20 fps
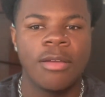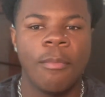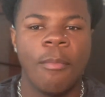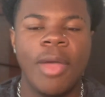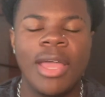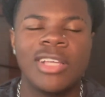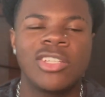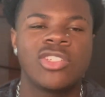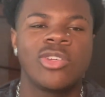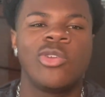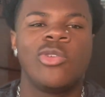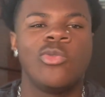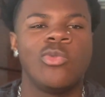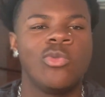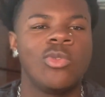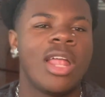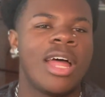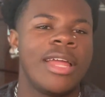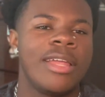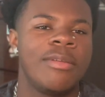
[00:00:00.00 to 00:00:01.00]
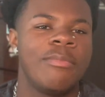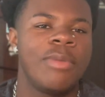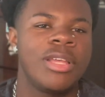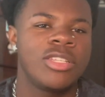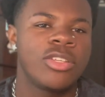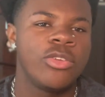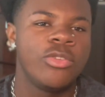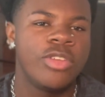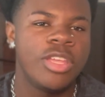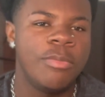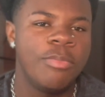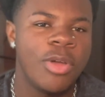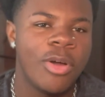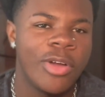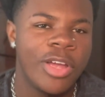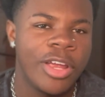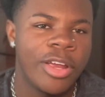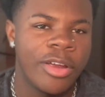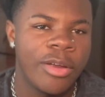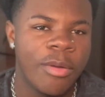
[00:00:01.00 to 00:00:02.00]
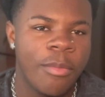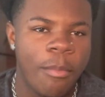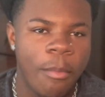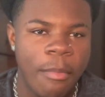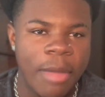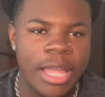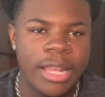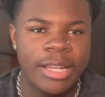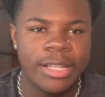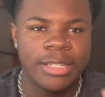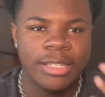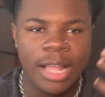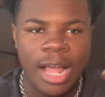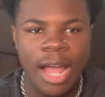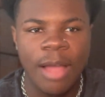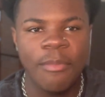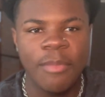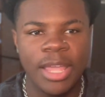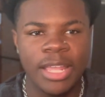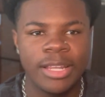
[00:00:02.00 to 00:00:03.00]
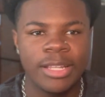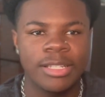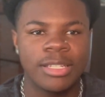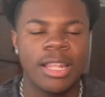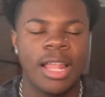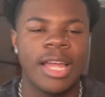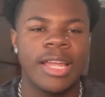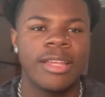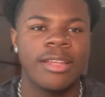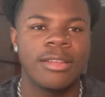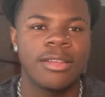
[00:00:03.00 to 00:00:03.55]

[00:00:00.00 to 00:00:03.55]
make sure you keep your hair maintenance, high maintenance, like